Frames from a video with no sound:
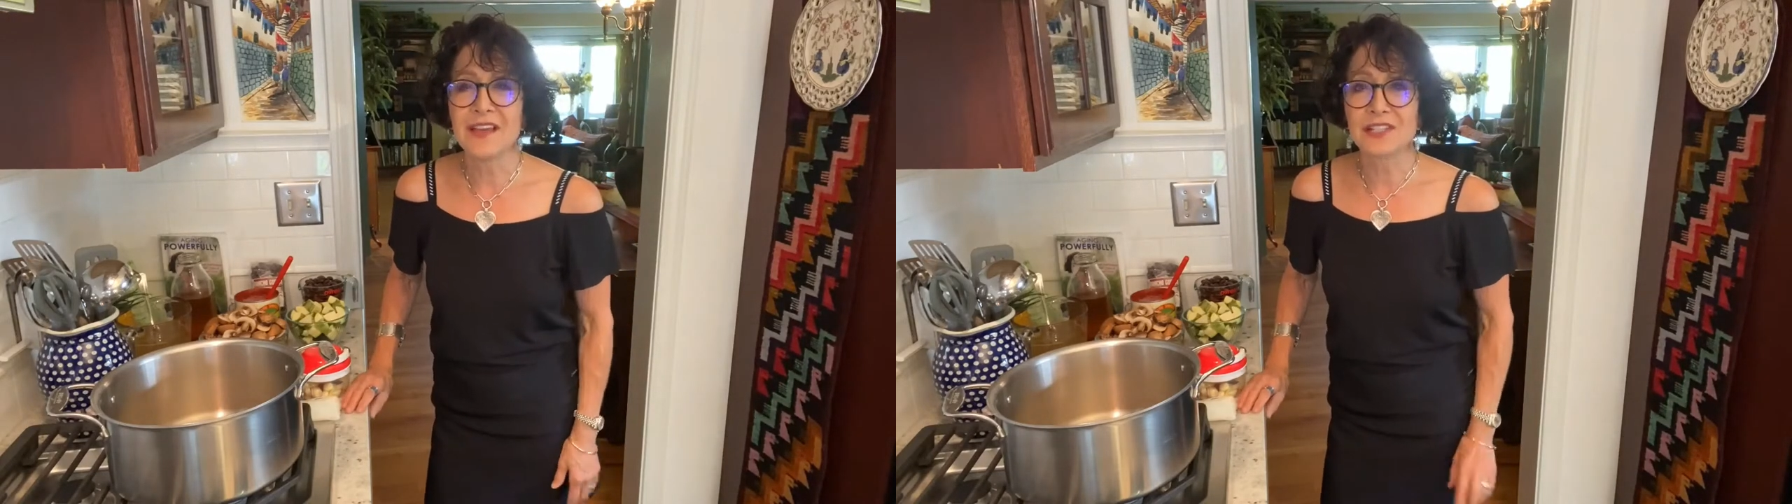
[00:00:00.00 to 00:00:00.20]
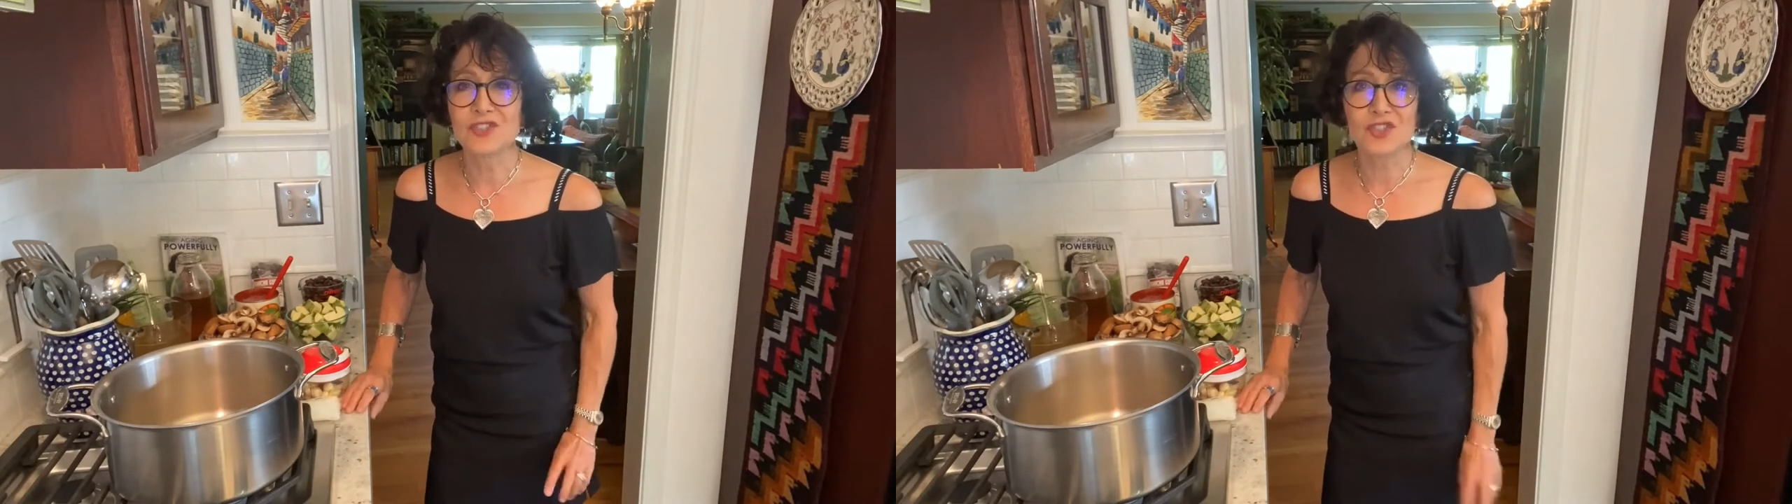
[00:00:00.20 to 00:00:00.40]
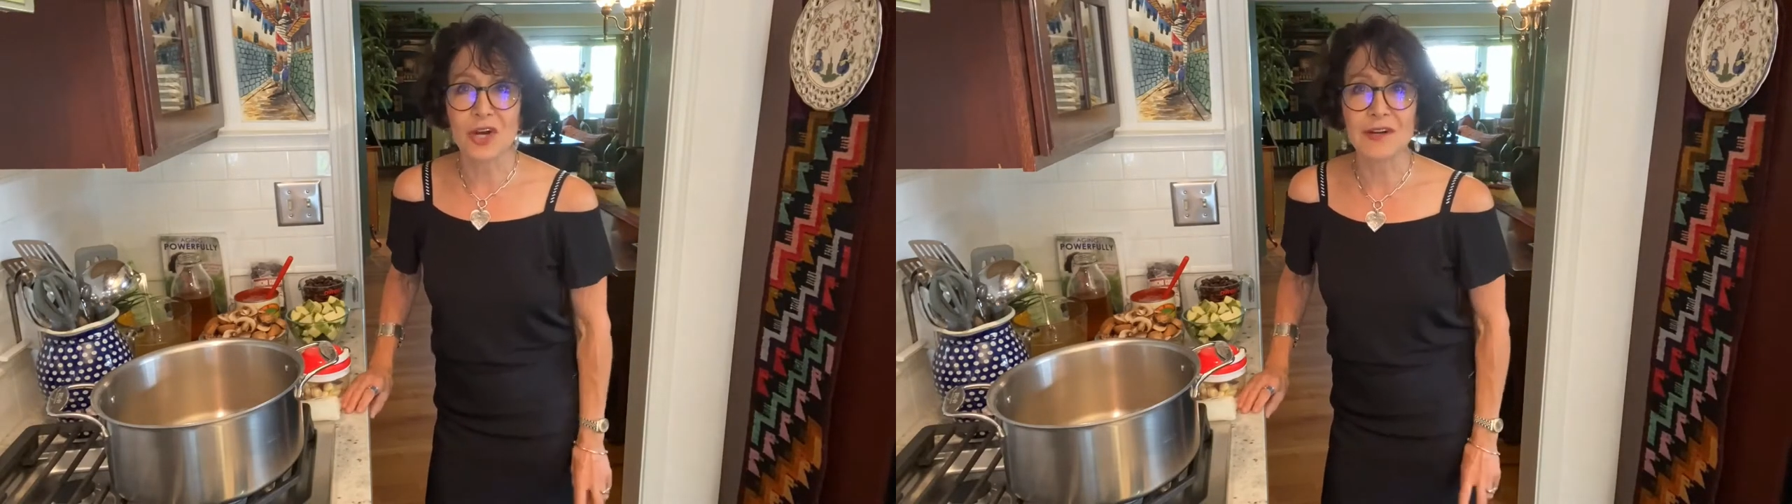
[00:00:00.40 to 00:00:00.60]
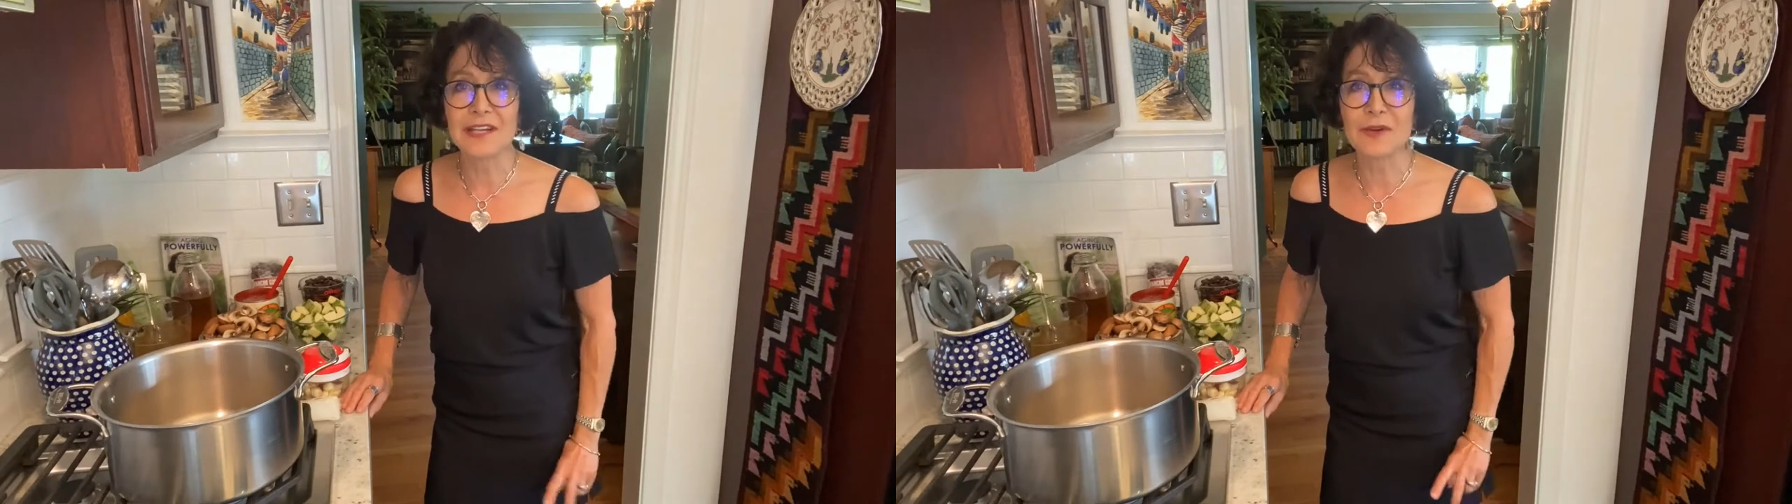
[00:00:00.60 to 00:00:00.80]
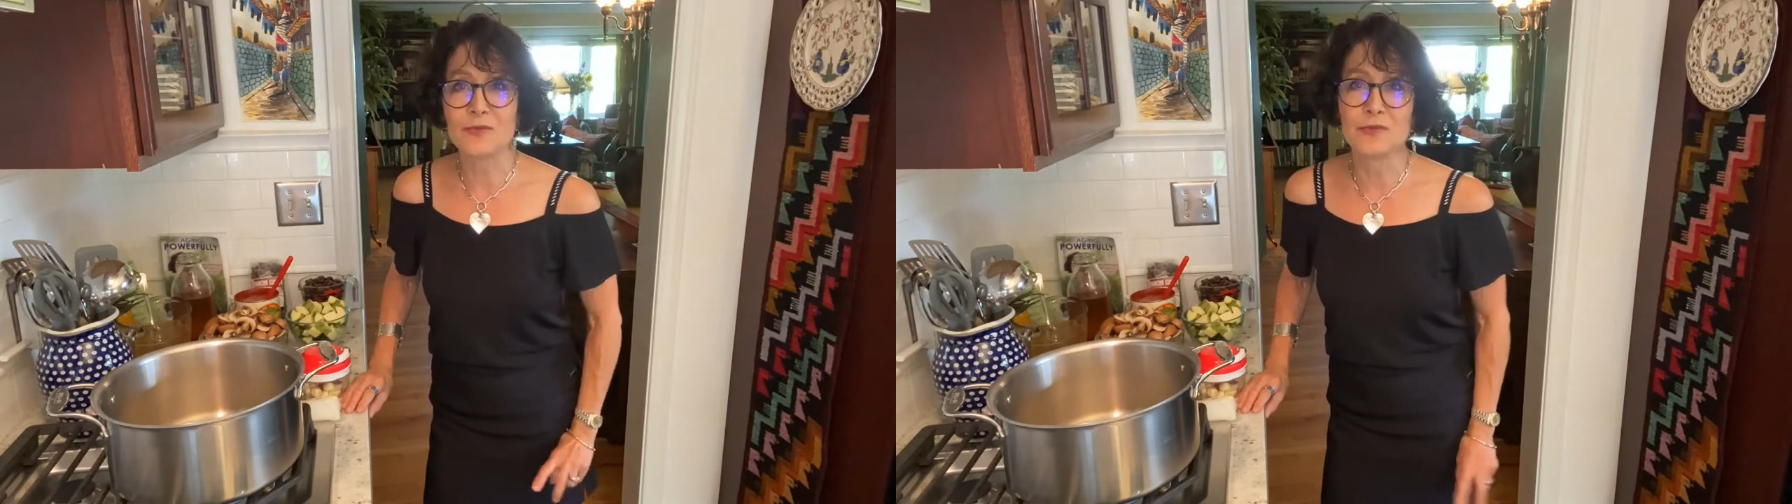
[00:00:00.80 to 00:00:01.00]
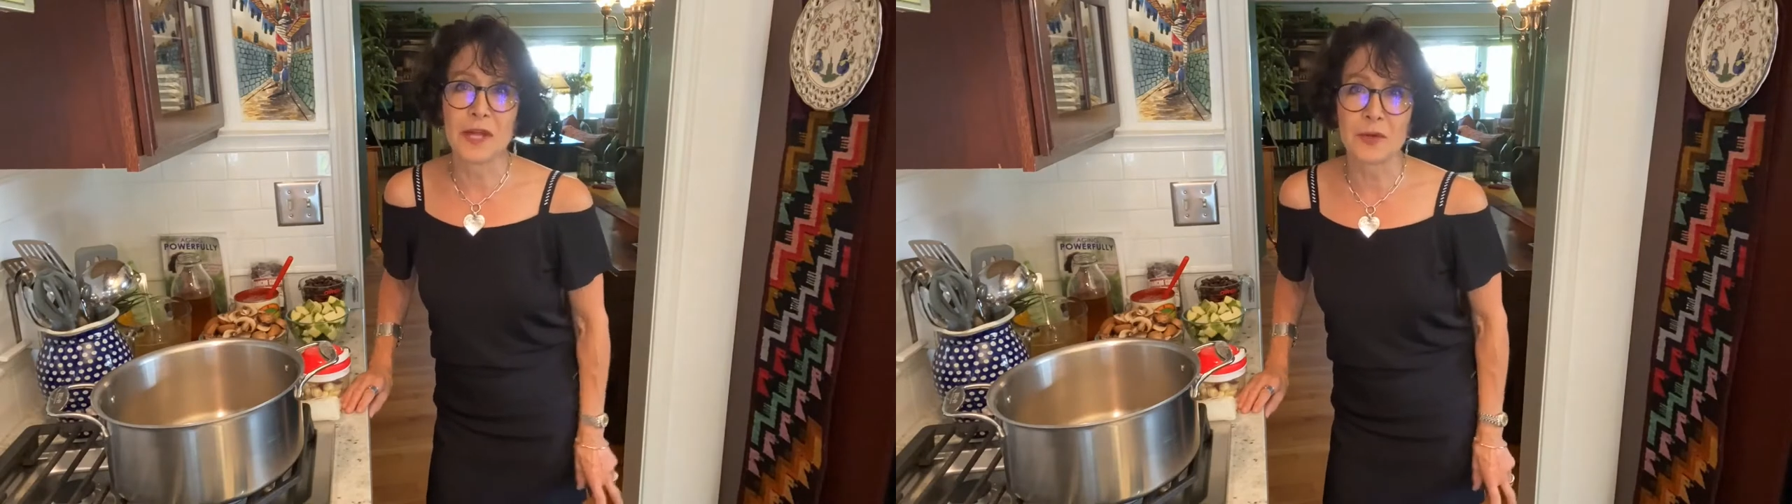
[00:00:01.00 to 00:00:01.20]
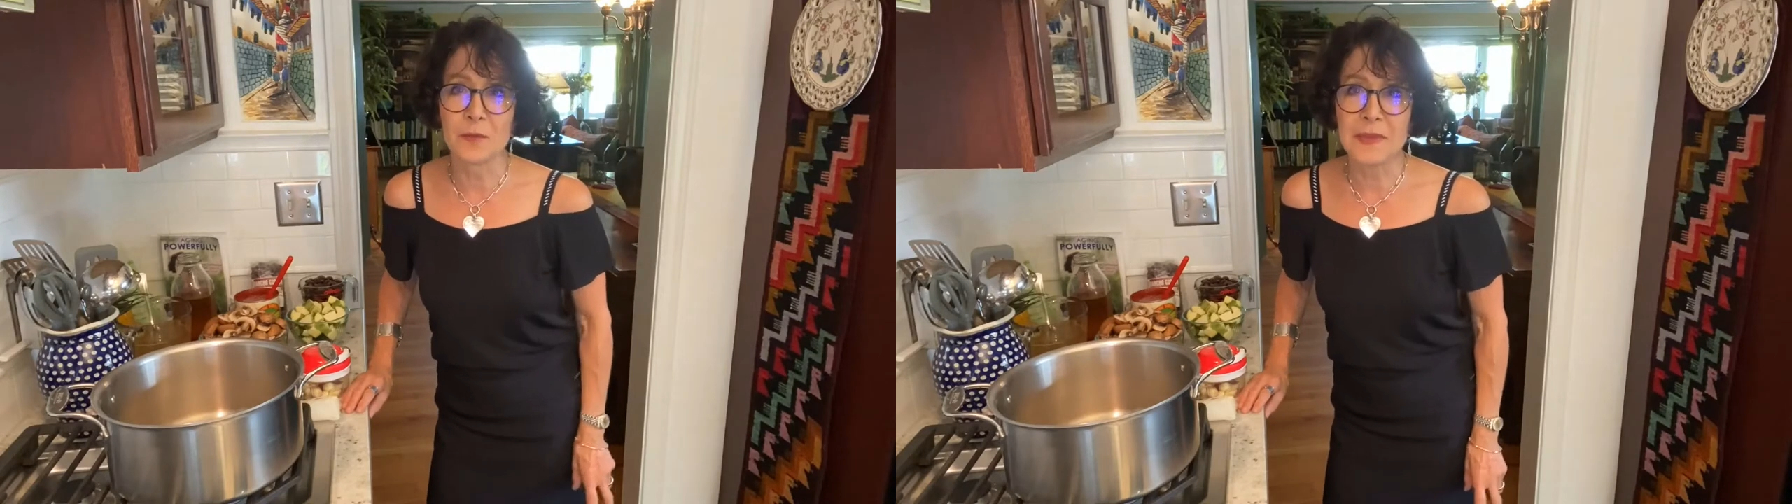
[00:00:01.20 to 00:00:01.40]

Scarlet Runner